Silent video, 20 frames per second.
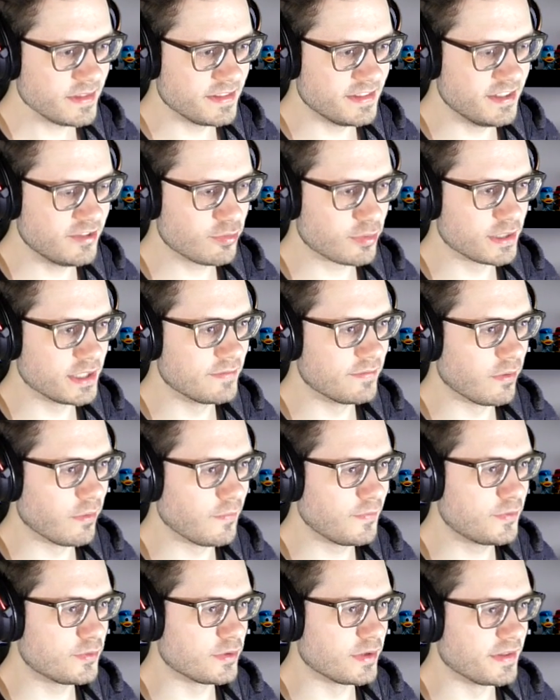this one
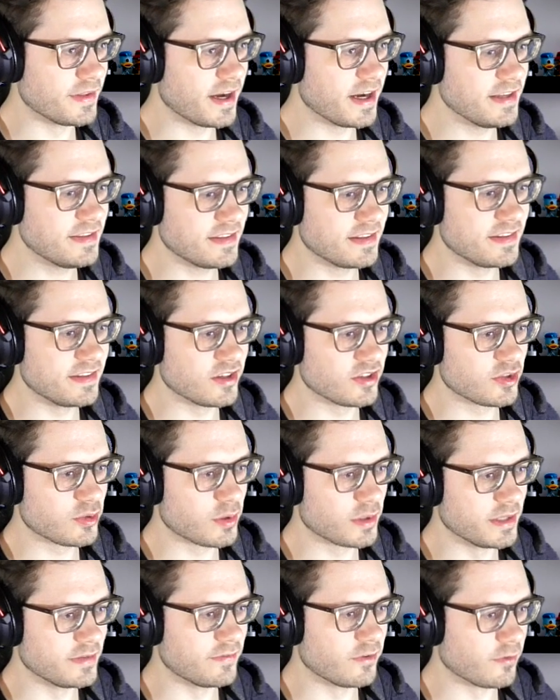evolves into the knight and the other
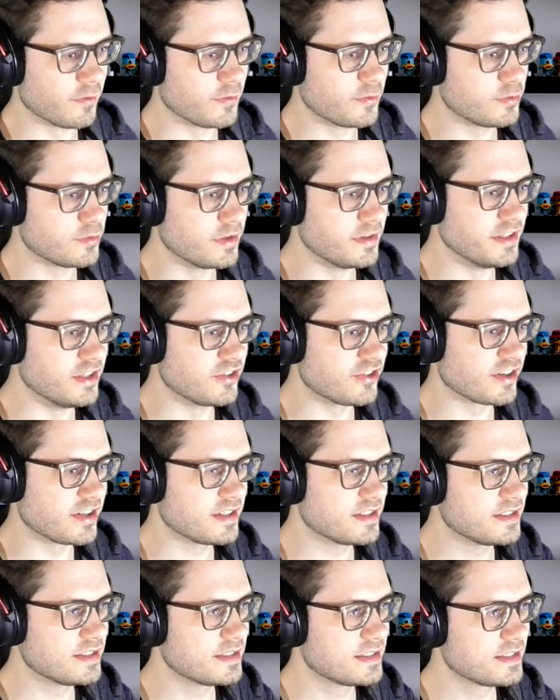one evolves into the ninja.
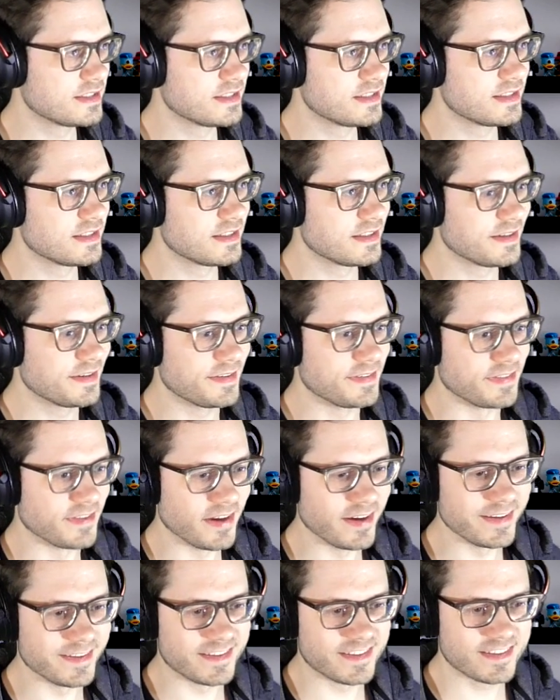
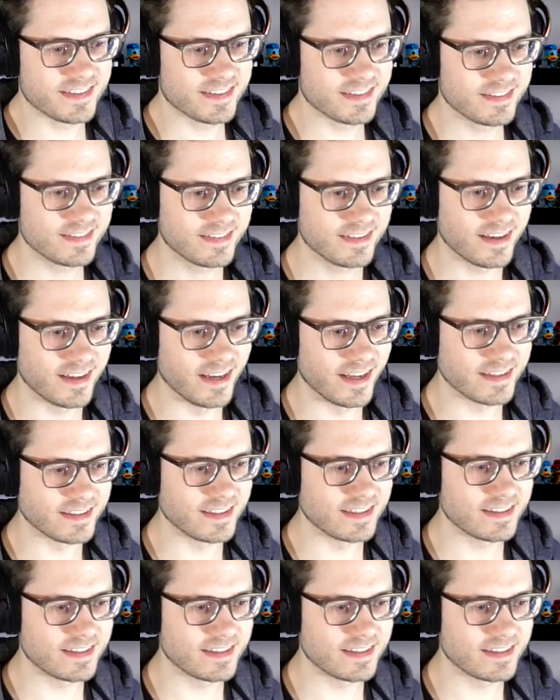Nice! I like